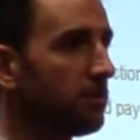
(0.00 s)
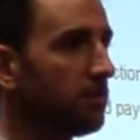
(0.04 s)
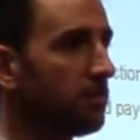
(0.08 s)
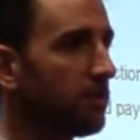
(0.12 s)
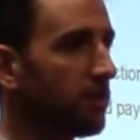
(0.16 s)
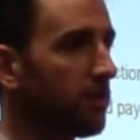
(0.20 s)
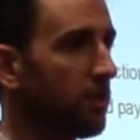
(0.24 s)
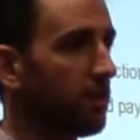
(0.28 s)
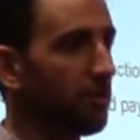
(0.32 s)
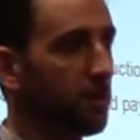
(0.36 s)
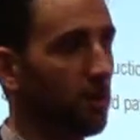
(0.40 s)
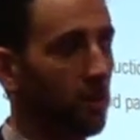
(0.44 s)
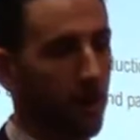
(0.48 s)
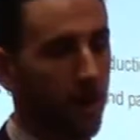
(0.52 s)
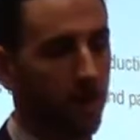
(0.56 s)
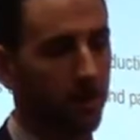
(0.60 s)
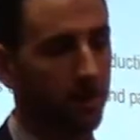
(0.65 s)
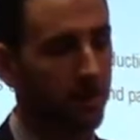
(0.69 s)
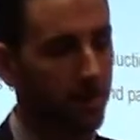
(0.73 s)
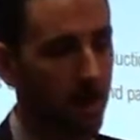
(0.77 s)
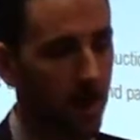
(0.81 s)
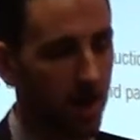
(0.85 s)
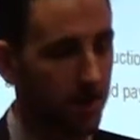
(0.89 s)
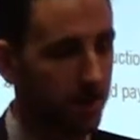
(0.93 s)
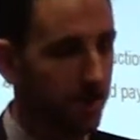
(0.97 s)
So if you're wearing
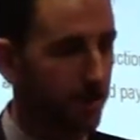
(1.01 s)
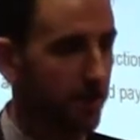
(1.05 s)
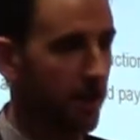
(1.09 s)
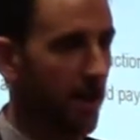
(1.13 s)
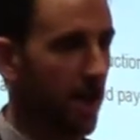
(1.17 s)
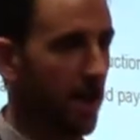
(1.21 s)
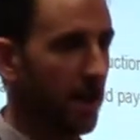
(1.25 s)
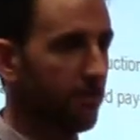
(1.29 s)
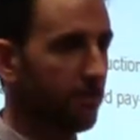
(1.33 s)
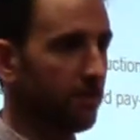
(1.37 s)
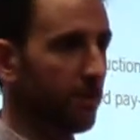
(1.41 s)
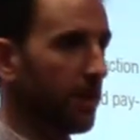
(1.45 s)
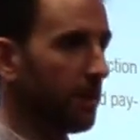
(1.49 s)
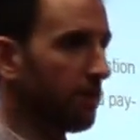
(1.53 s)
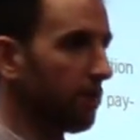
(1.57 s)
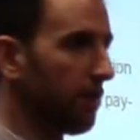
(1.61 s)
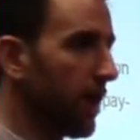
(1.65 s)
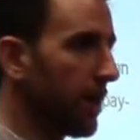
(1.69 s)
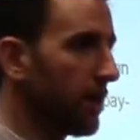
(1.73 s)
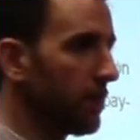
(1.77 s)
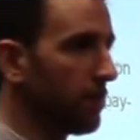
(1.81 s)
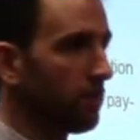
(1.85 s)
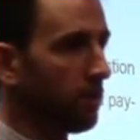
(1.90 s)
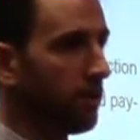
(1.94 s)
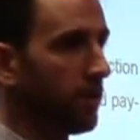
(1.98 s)
socks that have like
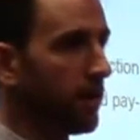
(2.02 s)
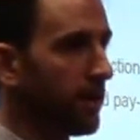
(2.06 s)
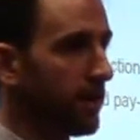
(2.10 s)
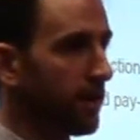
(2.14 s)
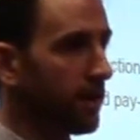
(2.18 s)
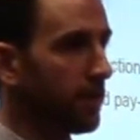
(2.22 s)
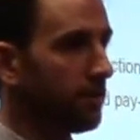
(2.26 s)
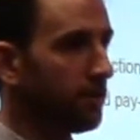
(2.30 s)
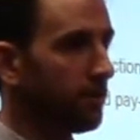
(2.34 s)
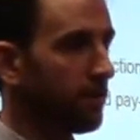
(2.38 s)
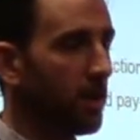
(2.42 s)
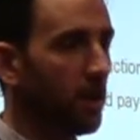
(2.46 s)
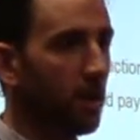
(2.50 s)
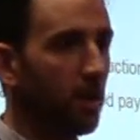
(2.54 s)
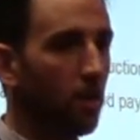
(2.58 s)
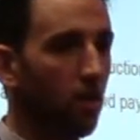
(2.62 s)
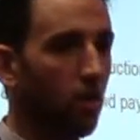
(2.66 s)
red or green in them,